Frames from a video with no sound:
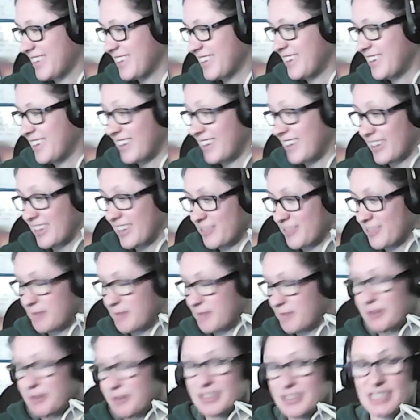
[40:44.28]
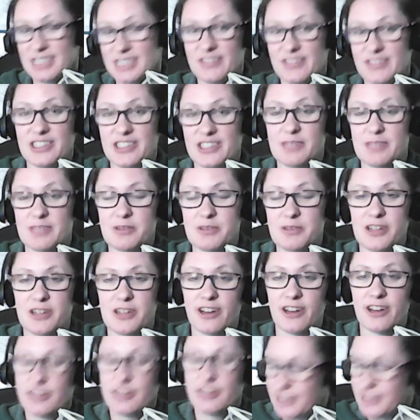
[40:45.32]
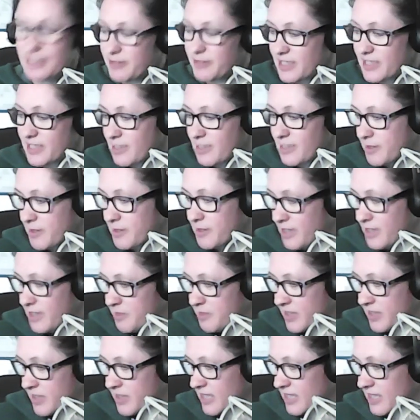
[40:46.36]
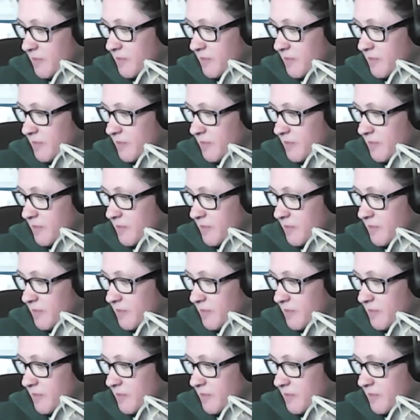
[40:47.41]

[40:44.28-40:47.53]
I don't know. Maybe he's just very smooth talker. Isn't that what they said about Ted Bundy?